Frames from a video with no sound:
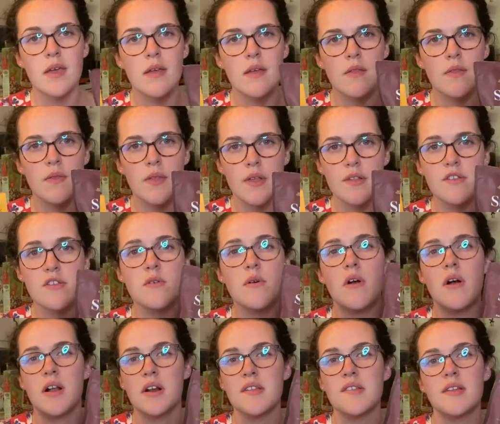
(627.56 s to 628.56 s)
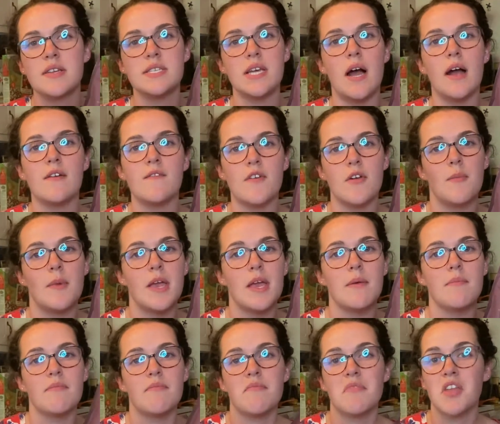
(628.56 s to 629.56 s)
These two are honestly tied for
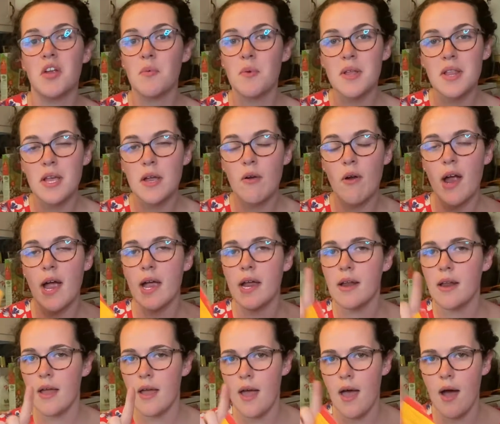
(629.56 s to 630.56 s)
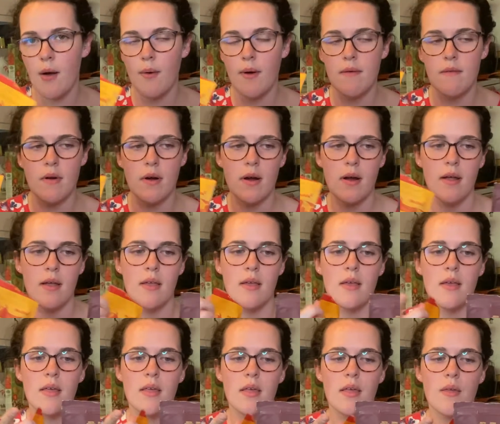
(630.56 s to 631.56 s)
me. They're really great, however,
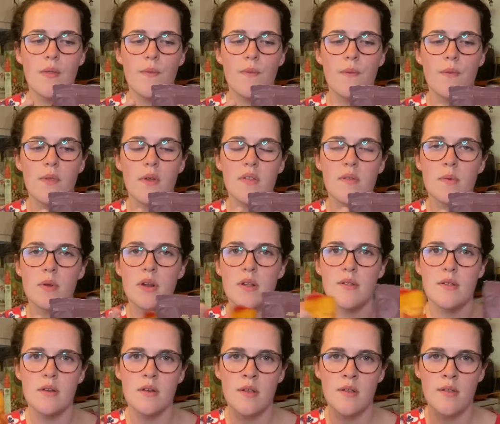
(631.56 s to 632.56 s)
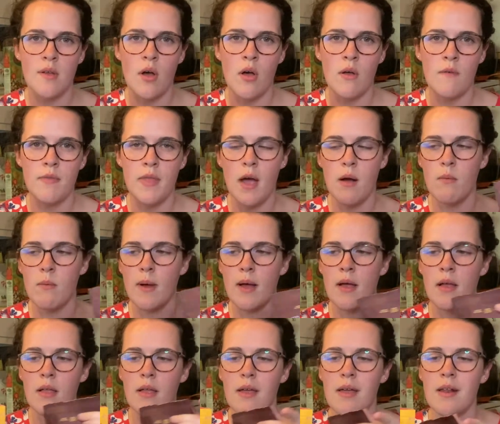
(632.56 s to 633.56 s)
this one doesn't dissolve that
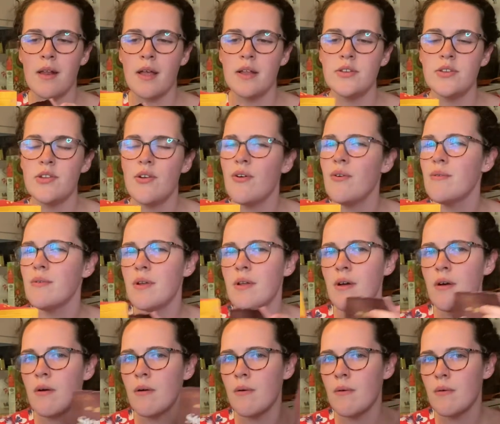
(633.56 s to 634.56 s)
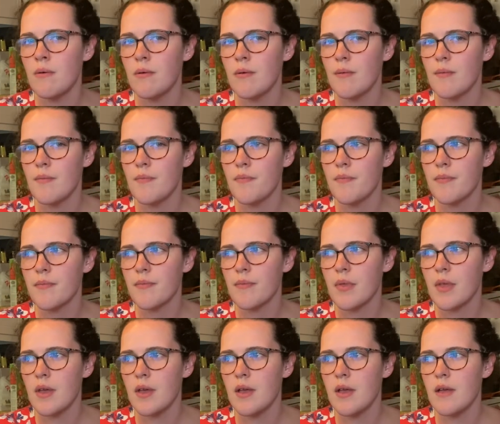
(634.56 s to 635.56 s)
well, and I don't know
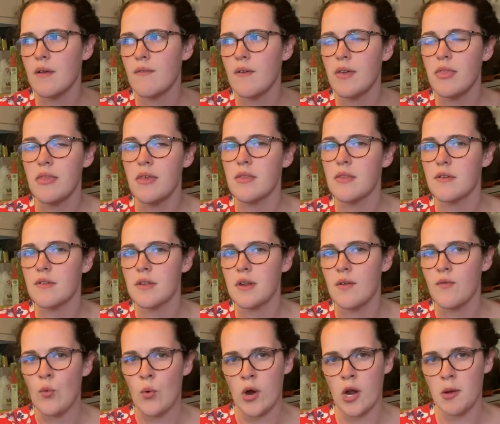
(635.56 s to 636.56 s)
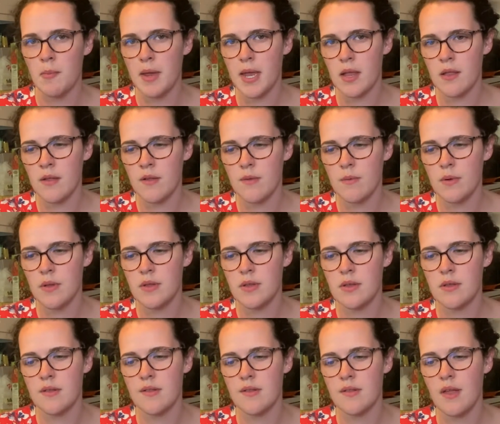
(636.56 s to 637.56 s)
if I think there's enough organ meat in this one
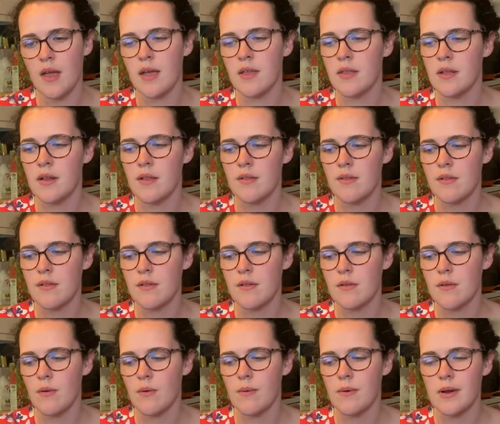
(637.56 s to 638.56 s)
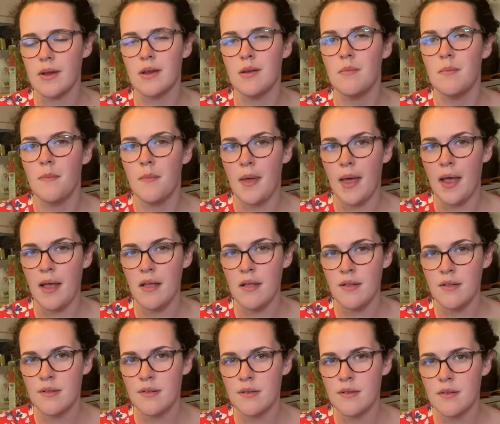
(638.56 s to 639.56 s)
to say that it's
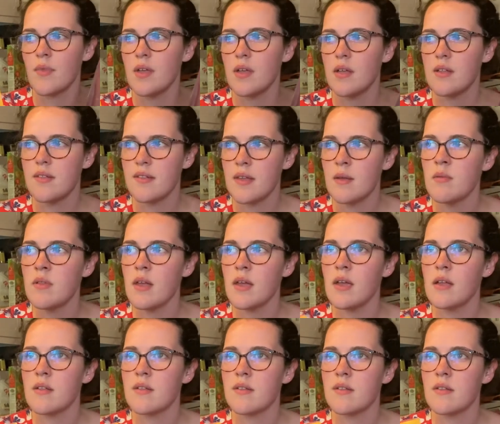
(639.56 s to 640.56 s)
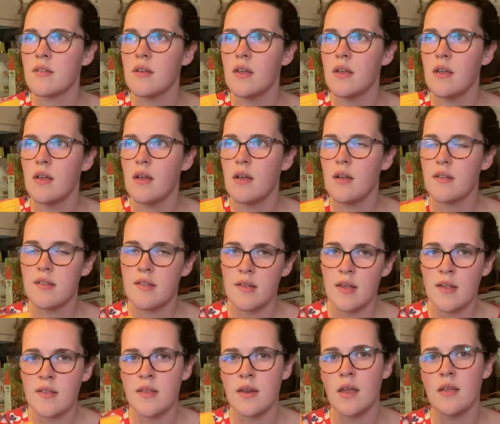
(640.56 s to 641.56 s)
organ-based. It seems like it's a
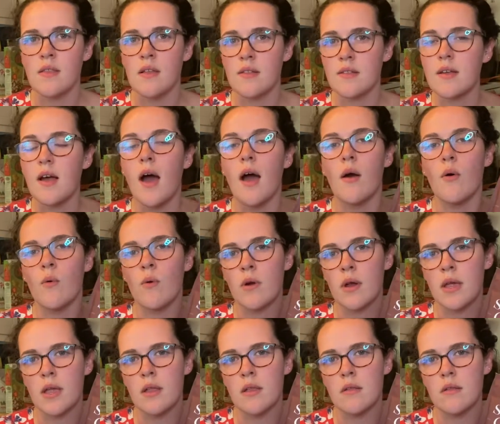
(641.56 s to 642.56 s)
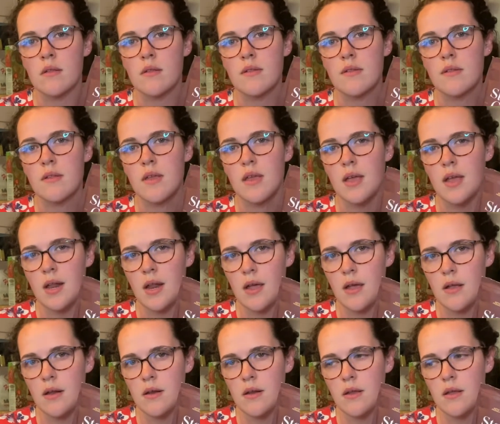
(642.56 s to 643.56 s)
seasoning that's got organs in it,
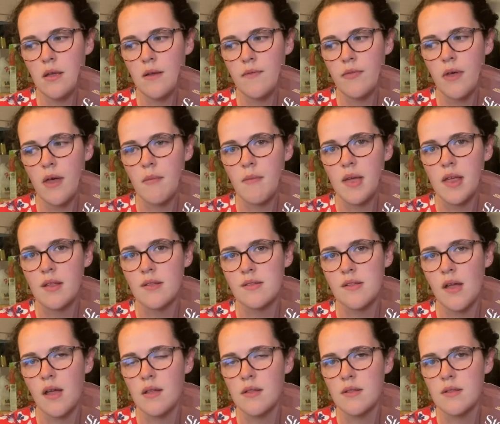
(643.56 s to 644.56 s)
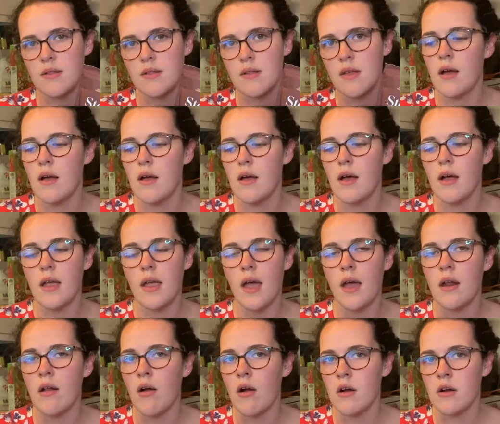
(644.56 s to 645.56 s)
if that makes sense.
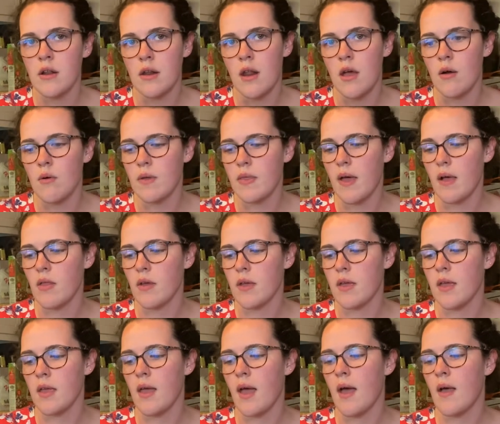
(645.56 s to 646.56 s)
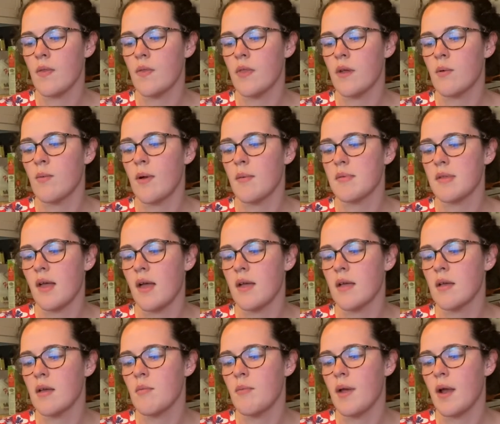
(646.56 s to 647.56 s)
Again, hard to know without looking at their website
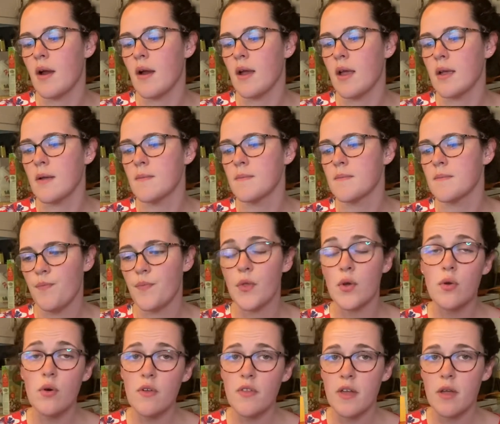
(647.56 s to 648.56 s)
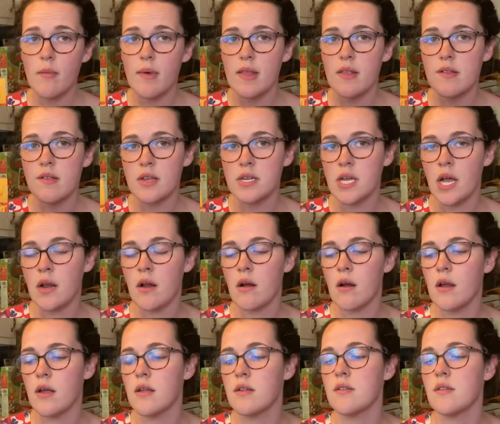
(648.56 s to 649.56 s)
and comparing. The cool thing about this
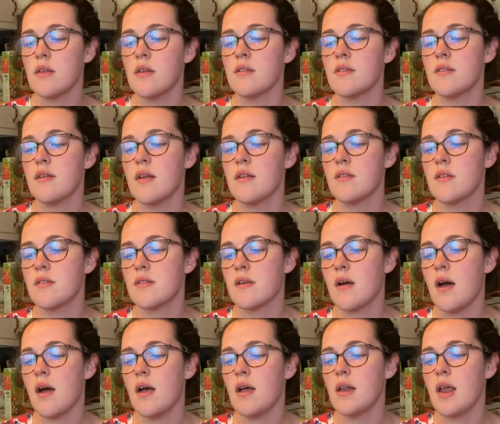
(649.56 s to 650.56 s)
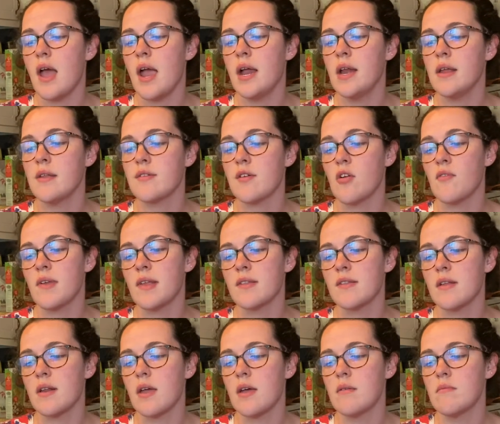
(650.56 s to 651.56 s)
container is it says it's got 80 servings
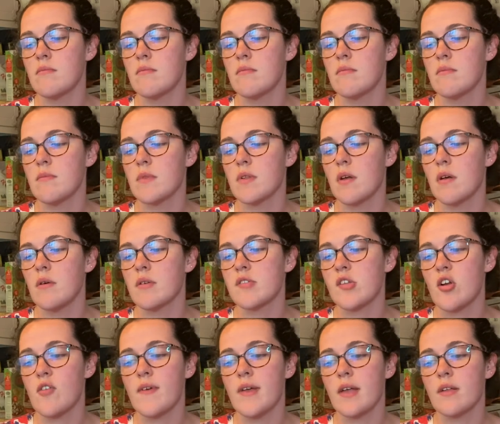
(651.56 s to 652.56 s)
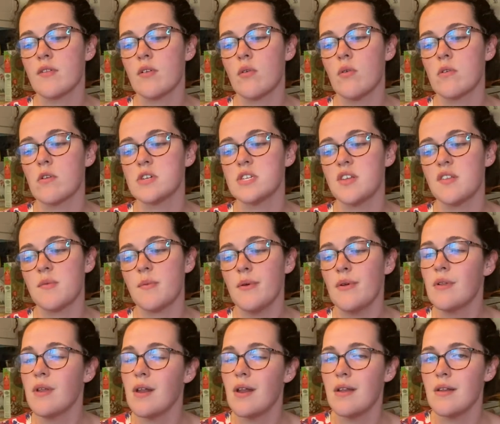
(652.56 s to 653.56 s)
in it. So a serving is a 1/4 teaspoon,
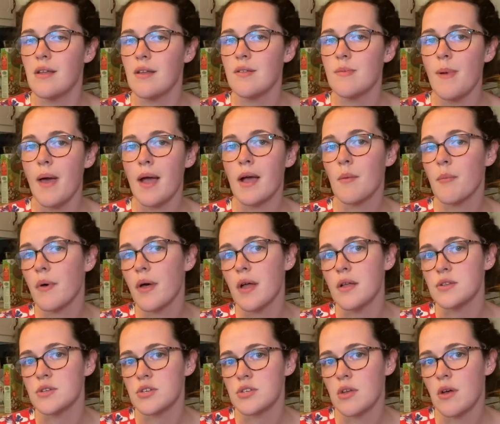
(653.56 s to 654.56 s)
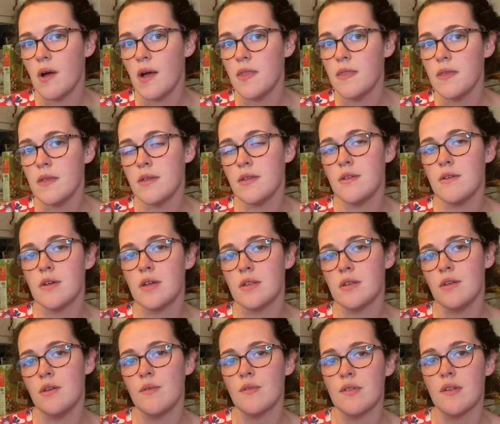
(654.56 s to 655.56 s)
and it does pack a punch, so I think you could
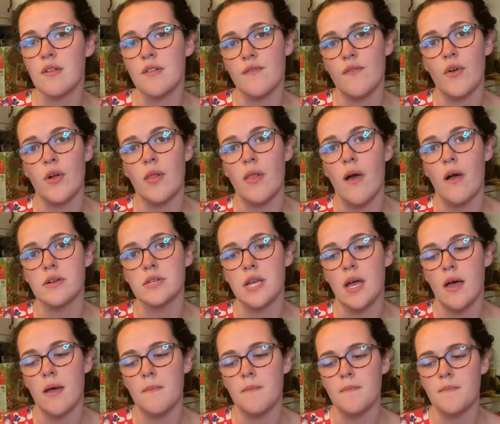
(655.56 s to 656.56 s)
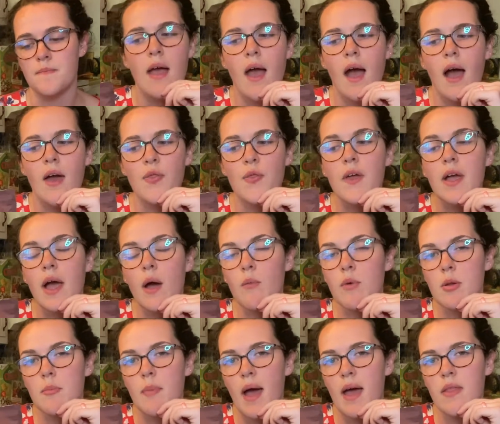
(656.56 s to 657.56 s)
use this for a long time. I think I
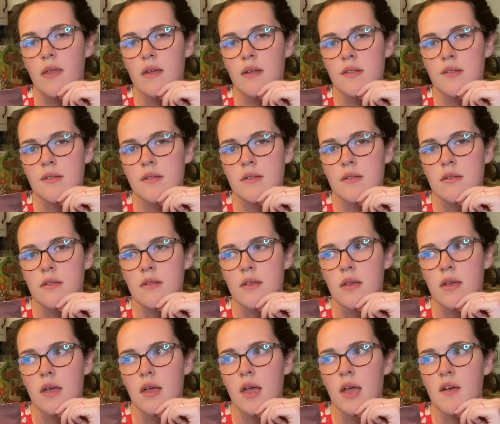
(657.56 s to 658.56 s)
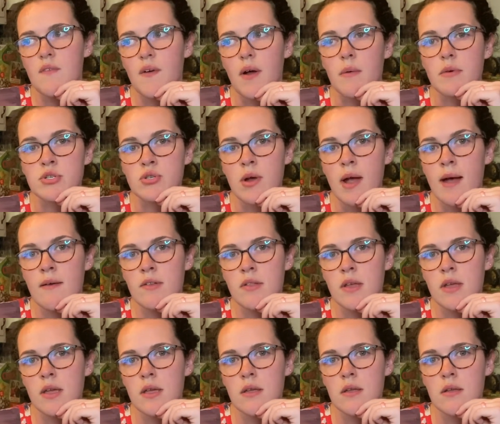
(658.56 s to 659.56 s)
would buy this if I were
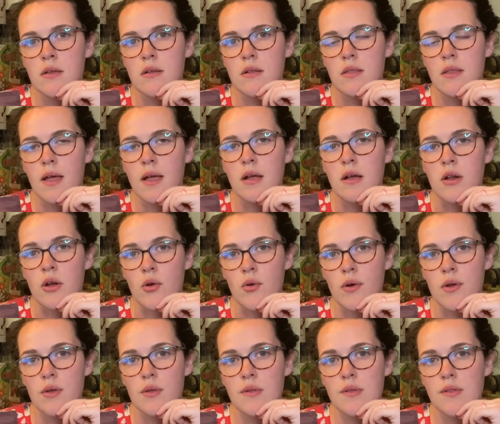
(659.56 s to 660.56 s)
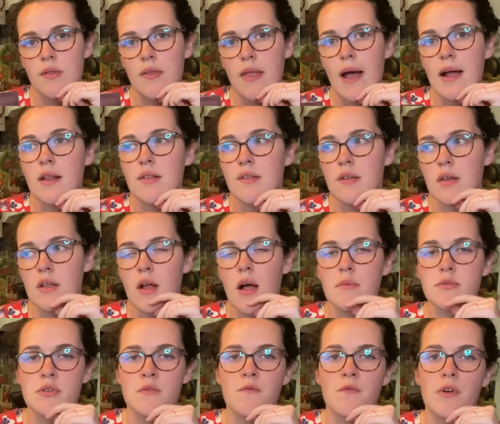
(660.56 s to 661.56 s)
traveling, like on a cruise. That is a good
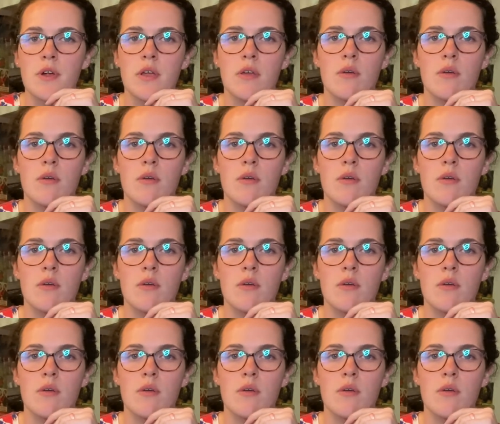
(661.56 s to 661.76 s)
option for you